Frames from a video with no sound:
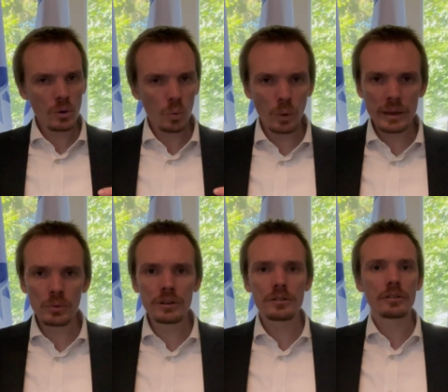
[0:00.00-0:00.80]

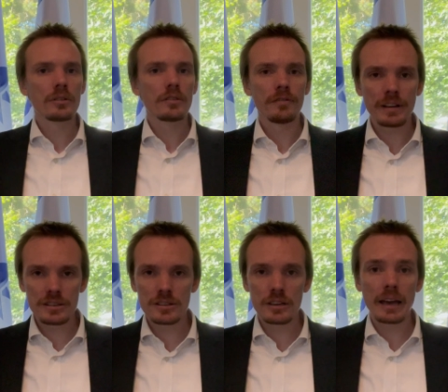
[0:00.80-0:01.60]
Wayward,
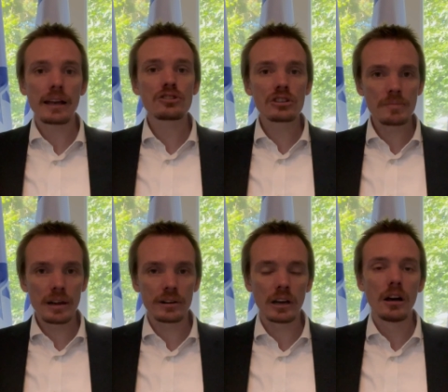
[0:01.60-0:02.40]
Vesta, and
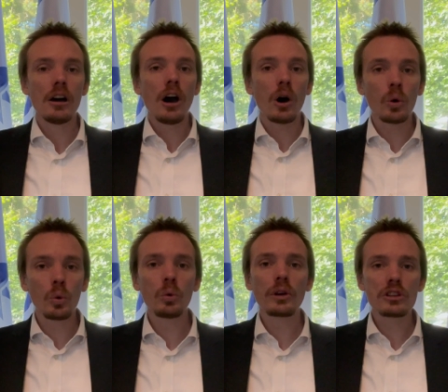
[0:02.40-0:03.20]
Stomaria are
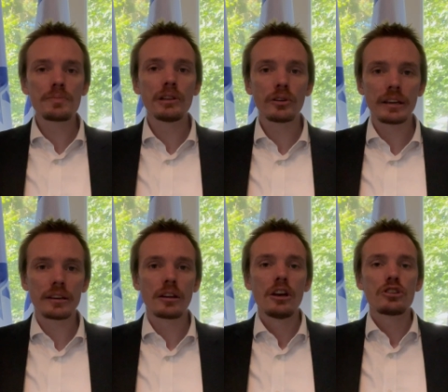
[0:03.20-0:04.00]
all going to be looking
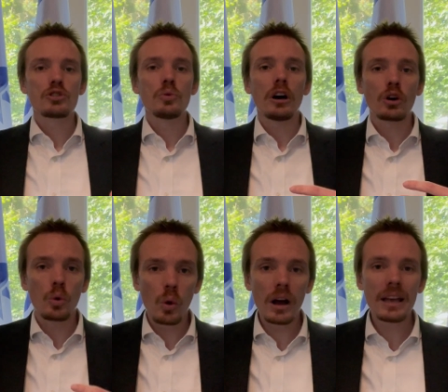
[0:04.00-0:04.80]
to
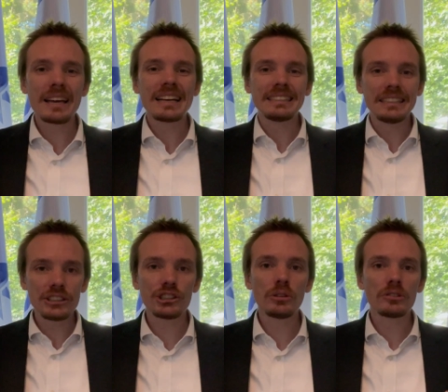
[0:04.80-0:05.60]
acquire
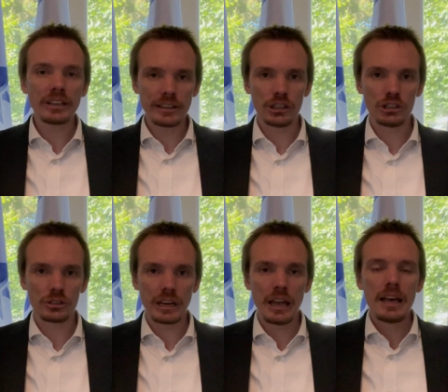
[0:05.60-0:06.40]
additional
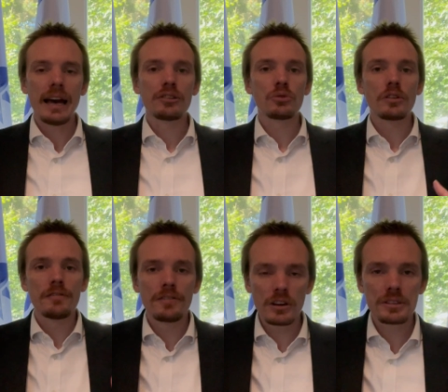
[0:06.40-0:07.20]
territory and to
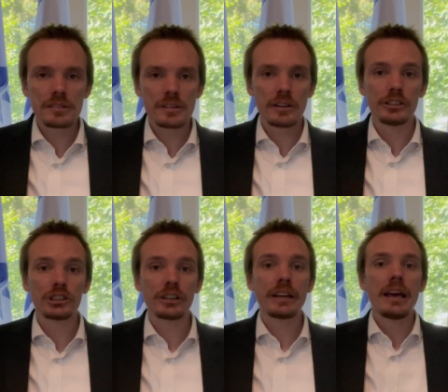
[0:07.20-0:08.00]
convert that
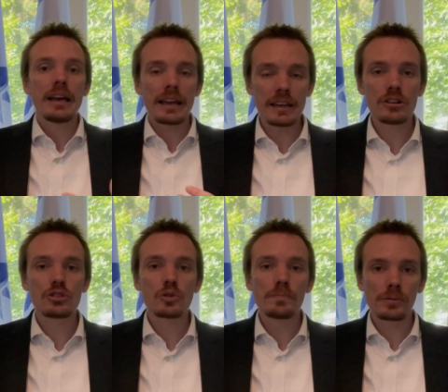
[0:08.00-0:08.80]
territory
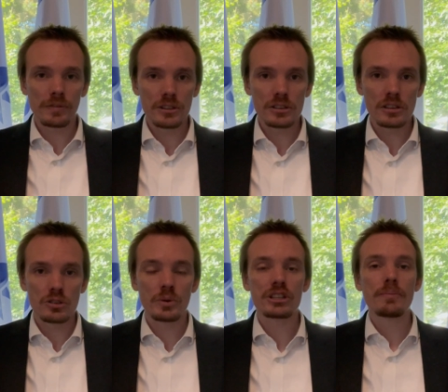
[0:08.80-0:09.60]
into provinces,
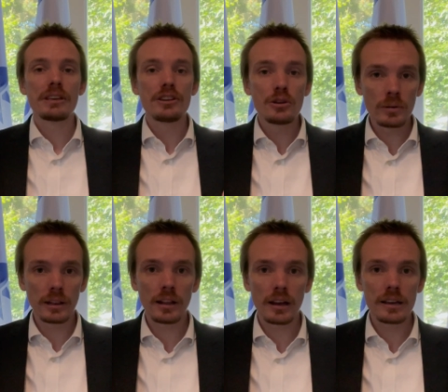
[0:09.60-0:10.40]
which can be
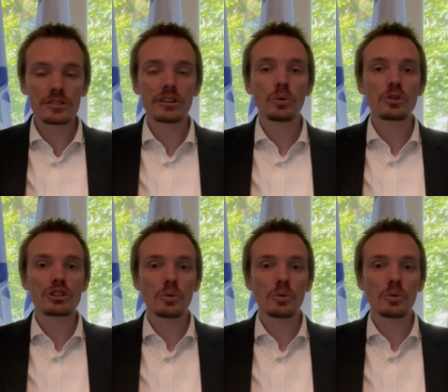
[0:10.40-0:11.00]
utilized in order to